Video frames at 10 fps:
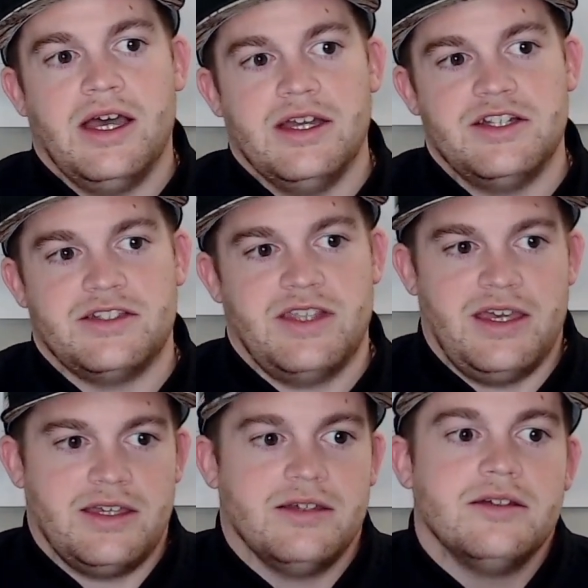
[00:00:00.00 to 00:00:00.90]
just
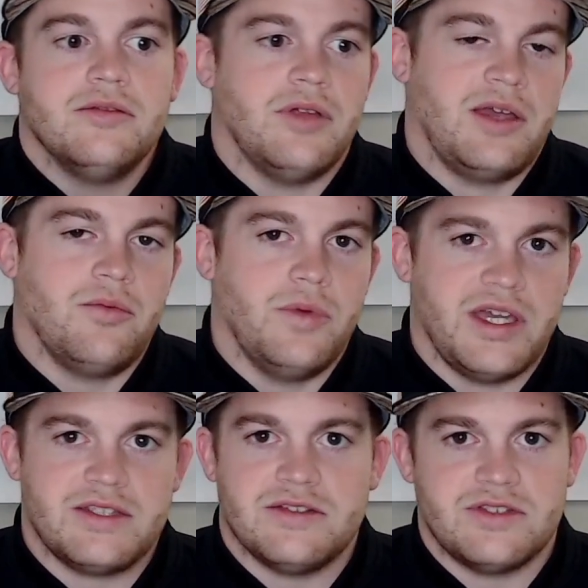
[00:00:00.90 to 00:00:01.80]
like
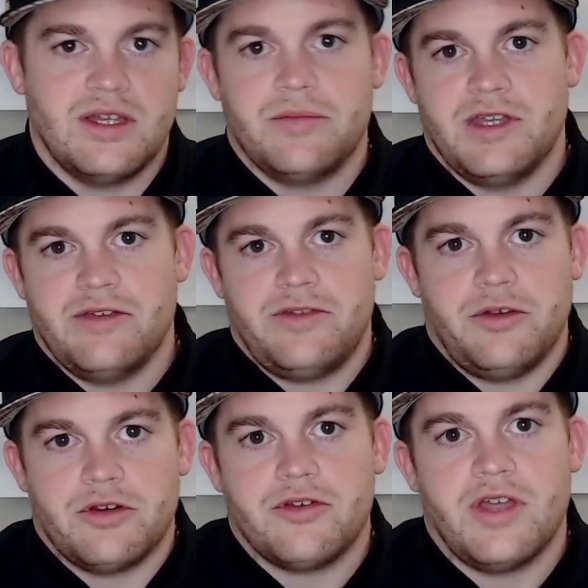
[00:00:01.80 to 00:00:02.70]
Wix or something. If
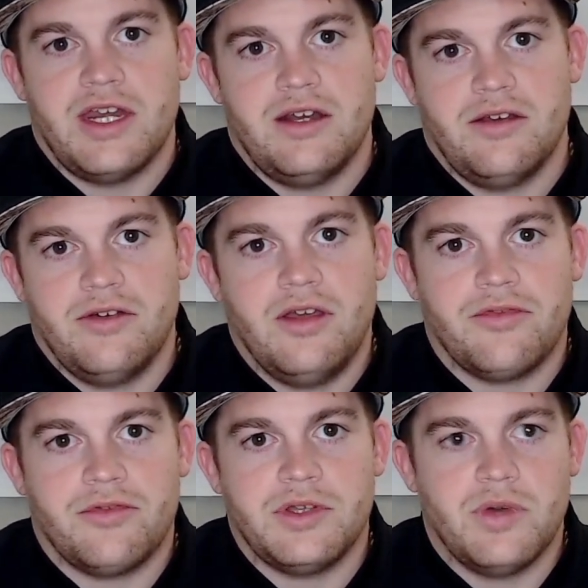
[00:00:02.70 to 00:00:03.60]
you're creating a
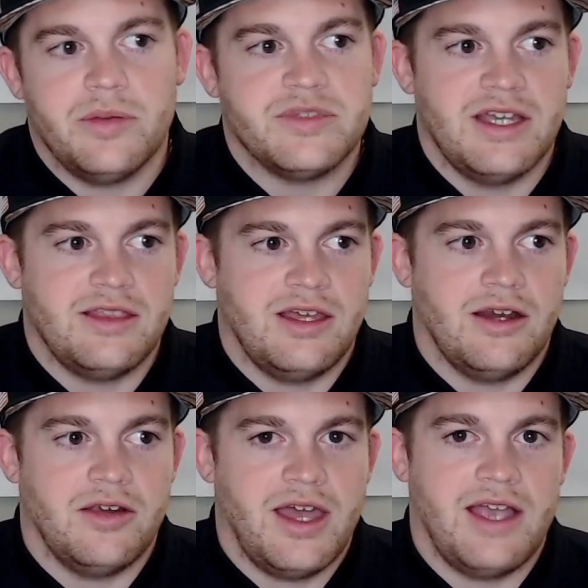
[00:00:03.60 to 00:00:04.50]
free website
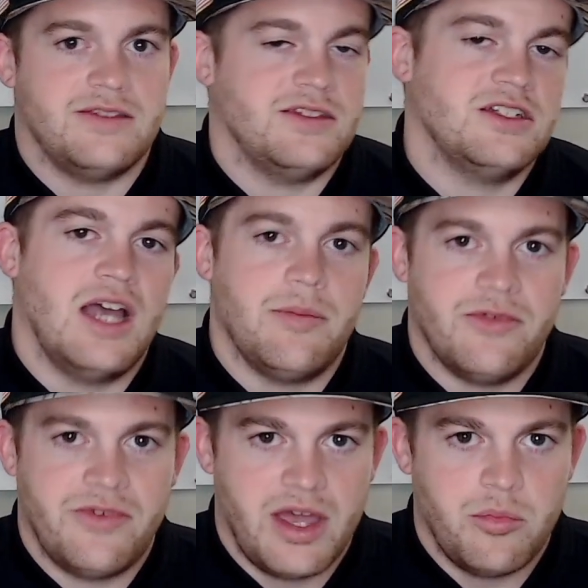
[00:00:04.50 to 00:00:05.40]
there, it has the
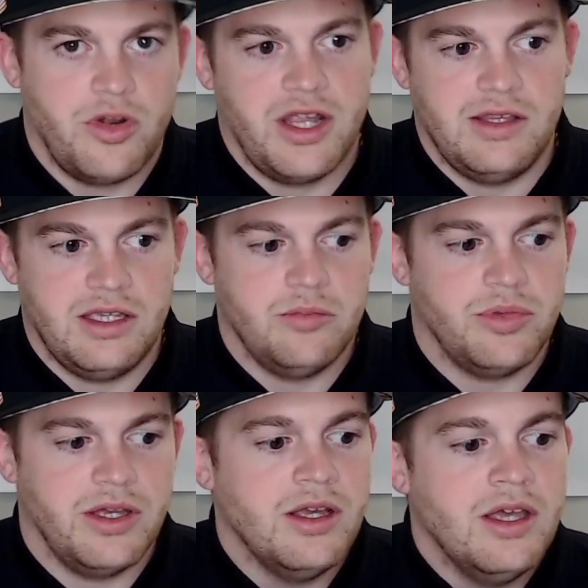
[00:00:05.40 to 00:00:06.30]
Shopify branding.
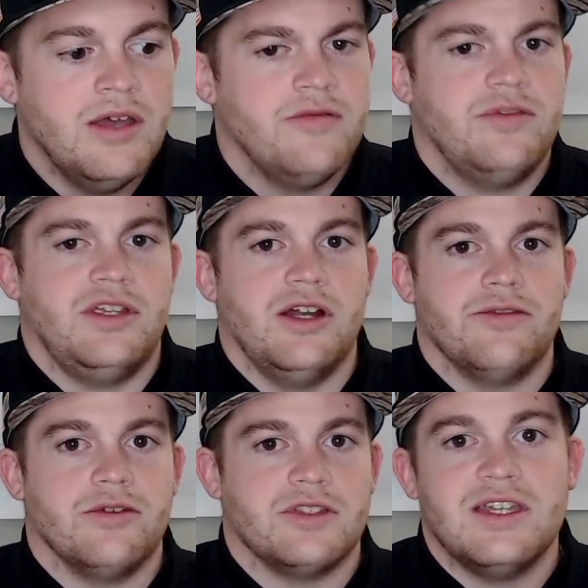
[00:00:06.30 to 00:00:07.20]
But for
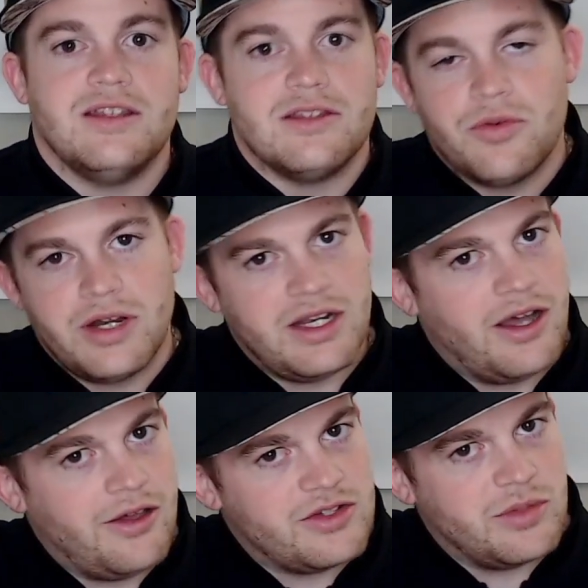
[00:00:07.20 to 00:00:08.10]
$10 to
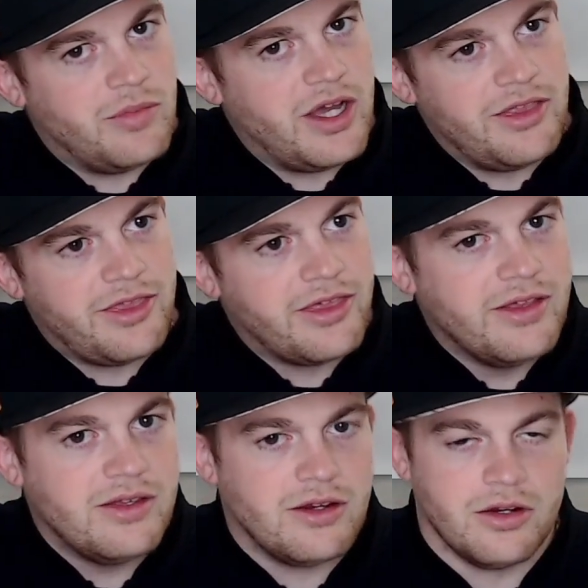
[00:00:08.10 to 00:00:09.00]
$20 a month,
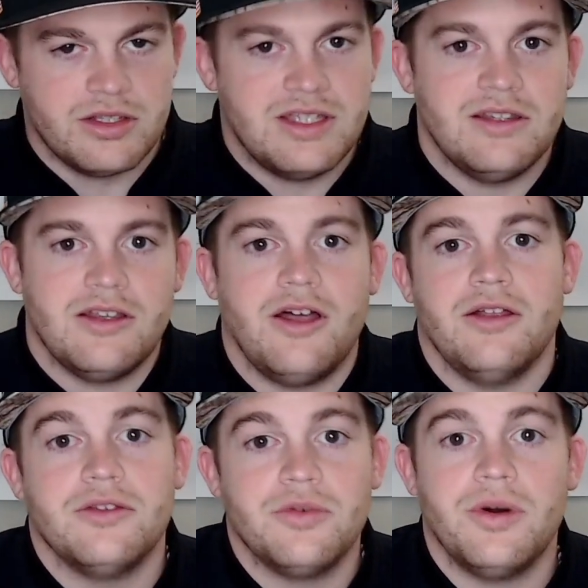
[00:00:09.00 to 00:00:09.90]
or $10 to
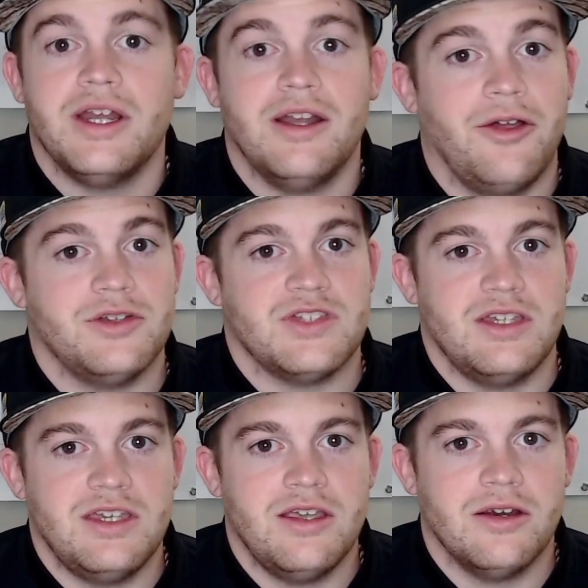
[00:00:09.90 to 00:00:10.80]
$20 a
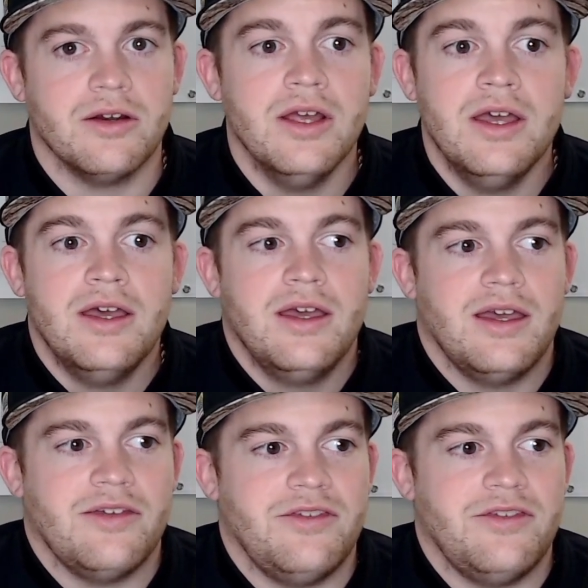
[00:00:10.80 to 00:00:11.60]
year, if